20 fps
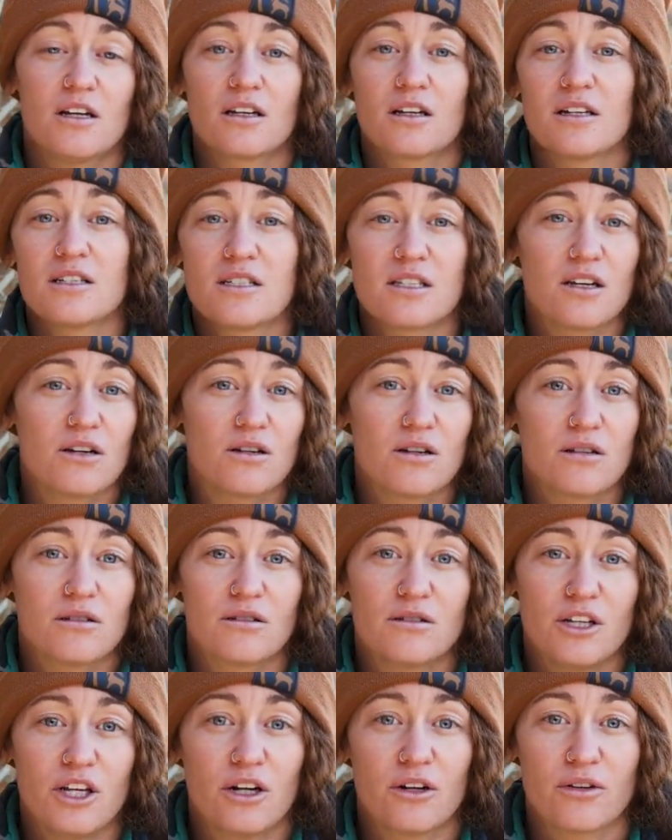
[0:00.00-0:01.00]
because
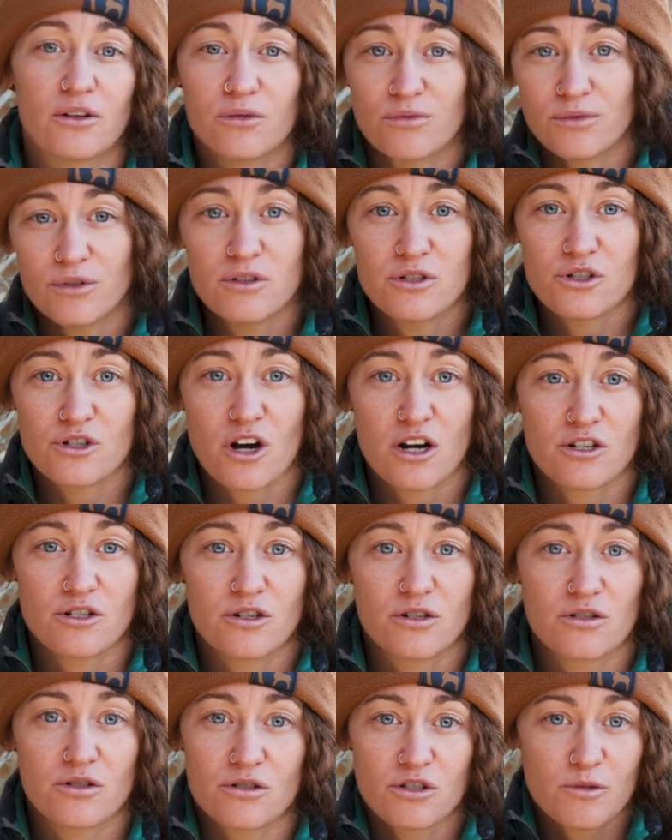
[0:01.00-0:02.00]
their root
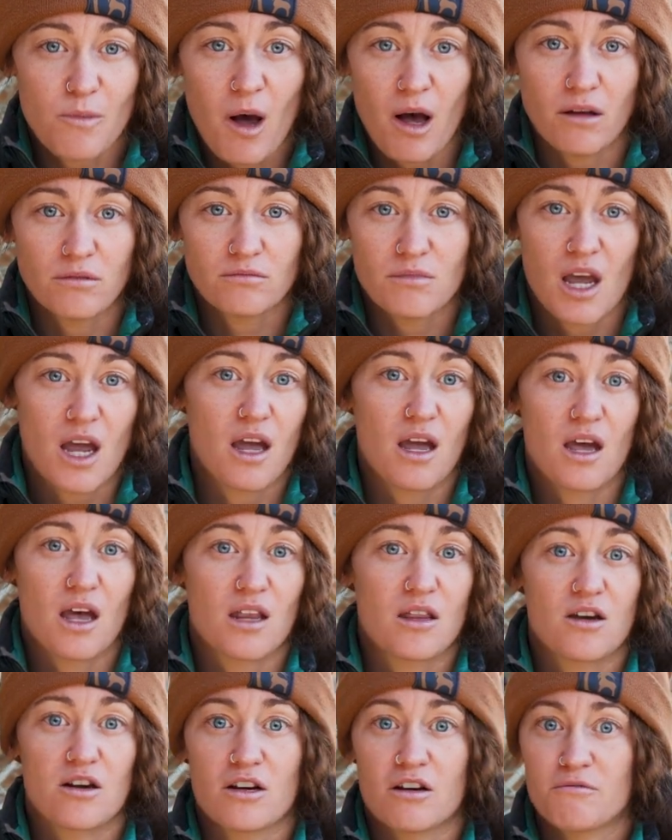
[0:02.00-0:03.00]
structures are small
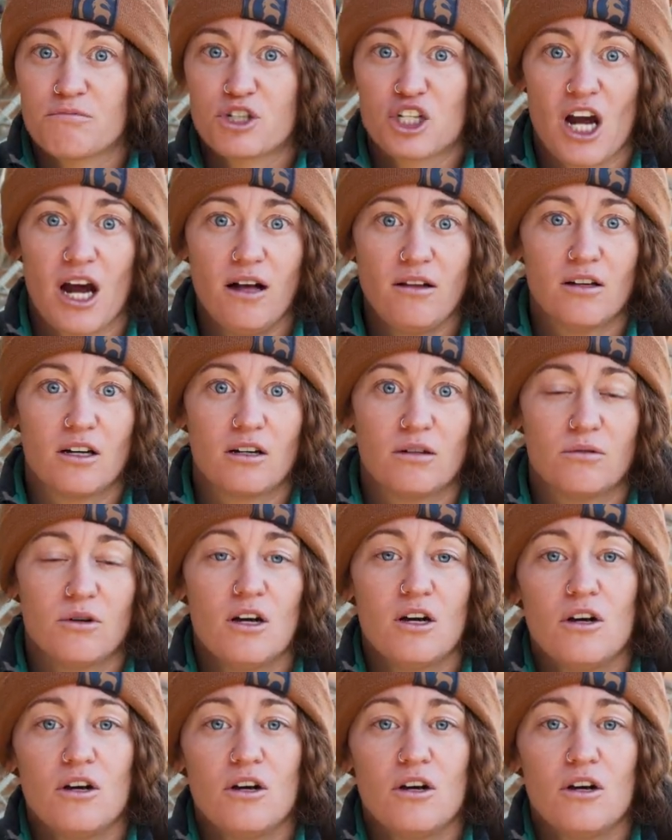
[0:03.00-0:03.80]
and they're shallow,